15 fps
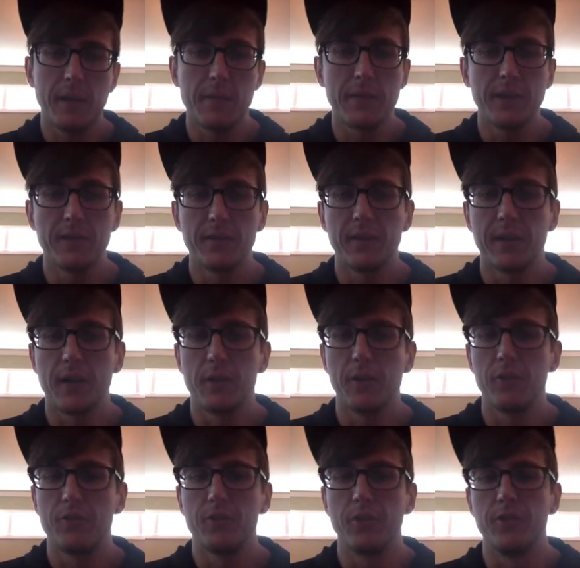Maybe it's like I
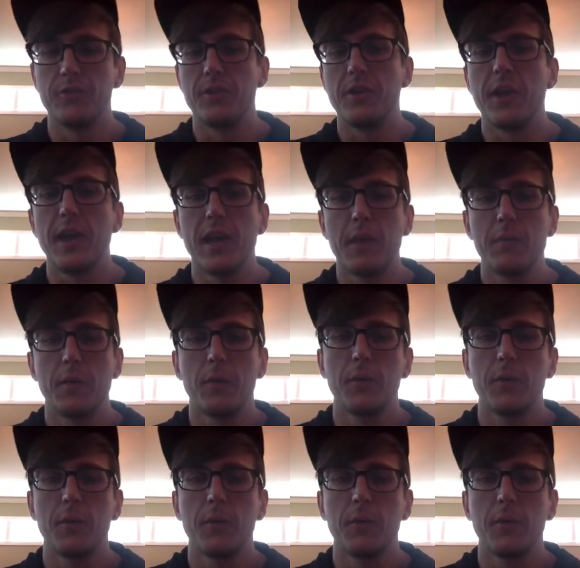want to search the name,